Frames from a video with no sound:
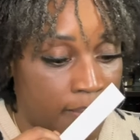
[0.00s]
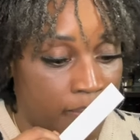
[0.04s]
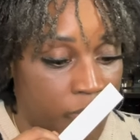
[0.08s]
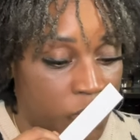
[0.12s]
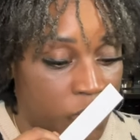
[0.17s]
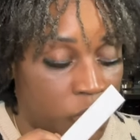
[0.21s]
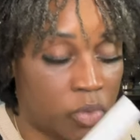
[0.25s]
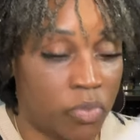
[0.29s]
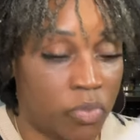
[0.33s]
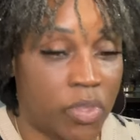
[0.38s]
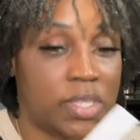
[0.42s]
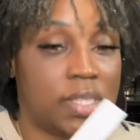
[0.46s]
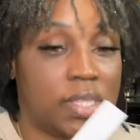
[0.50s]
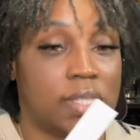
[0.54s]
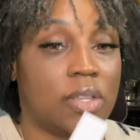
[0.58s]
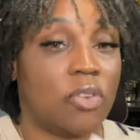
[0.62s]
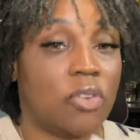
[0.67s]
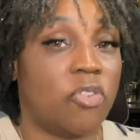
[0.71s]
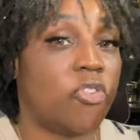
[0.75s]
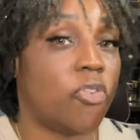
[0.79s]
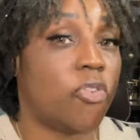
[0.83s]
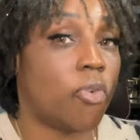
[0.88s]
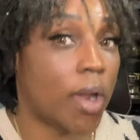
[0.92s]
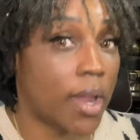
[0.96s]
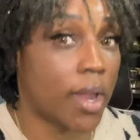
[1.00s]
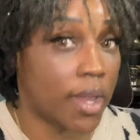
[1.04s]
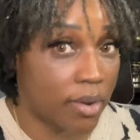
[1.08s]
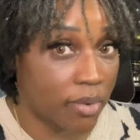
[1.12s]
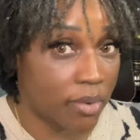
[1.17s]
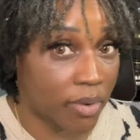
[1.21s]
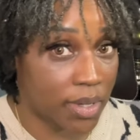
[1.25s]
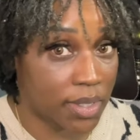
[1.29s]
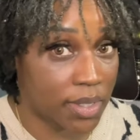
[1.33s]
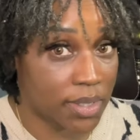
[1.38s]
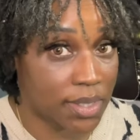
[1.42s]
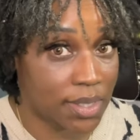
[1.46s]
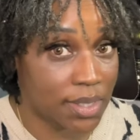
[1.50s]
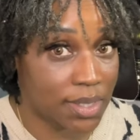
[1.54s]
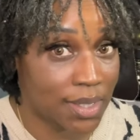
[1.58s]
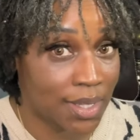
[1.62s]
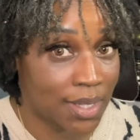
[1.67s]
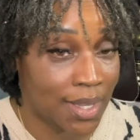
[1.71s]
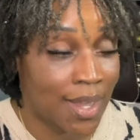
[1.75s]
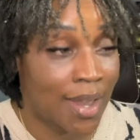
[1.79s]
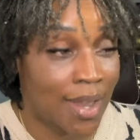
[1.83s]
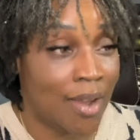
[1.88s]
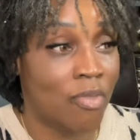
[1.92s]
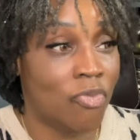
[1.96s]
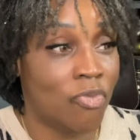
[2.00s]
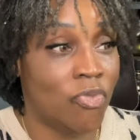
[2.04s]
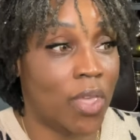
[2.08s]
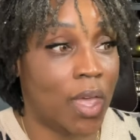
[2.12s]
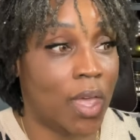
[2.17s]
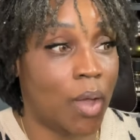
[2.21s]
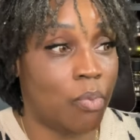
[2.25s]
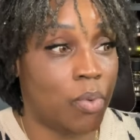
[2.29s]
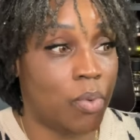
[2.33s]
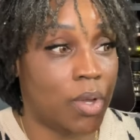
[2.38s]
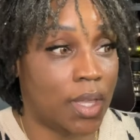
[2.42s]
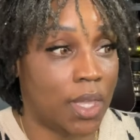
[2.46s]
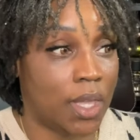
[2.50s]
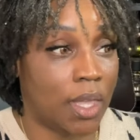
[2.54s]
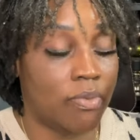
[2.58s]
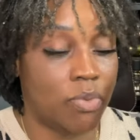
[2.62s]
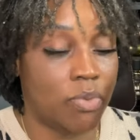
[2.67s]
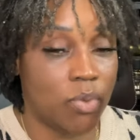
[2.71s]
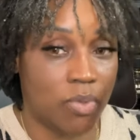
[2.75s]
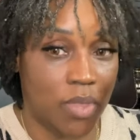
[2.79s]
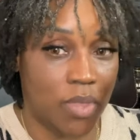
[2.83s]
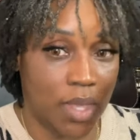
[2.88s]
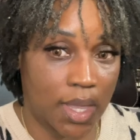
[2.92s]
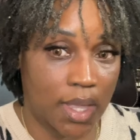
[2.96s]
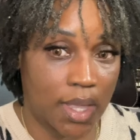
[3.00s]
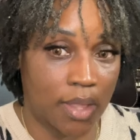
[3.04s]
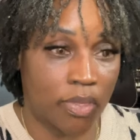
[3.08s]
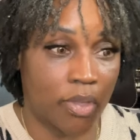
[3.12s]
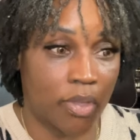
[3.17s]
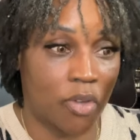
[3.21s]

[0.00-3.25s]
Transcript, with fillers: So this is a fragrance that will give you that.